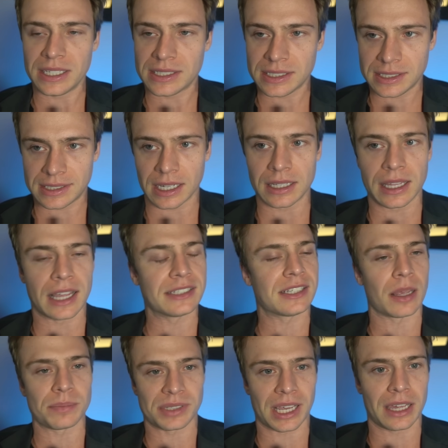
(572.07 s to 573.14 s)
He still has
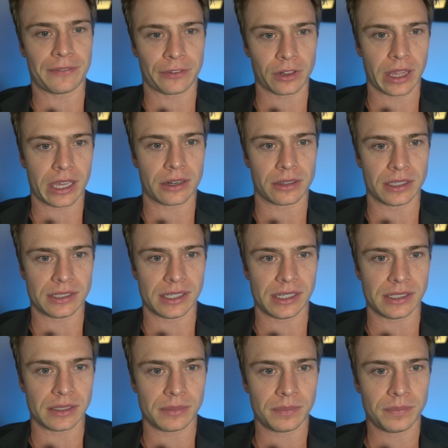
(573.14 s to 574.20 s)
upside for later in the
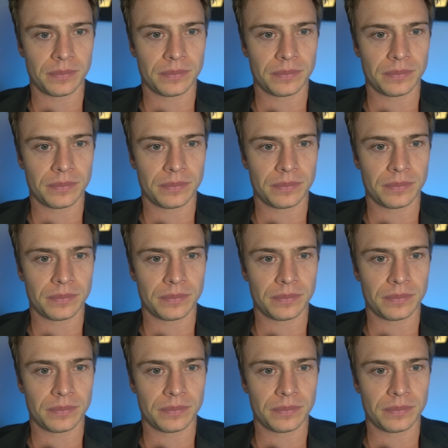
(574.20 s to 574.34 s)
season.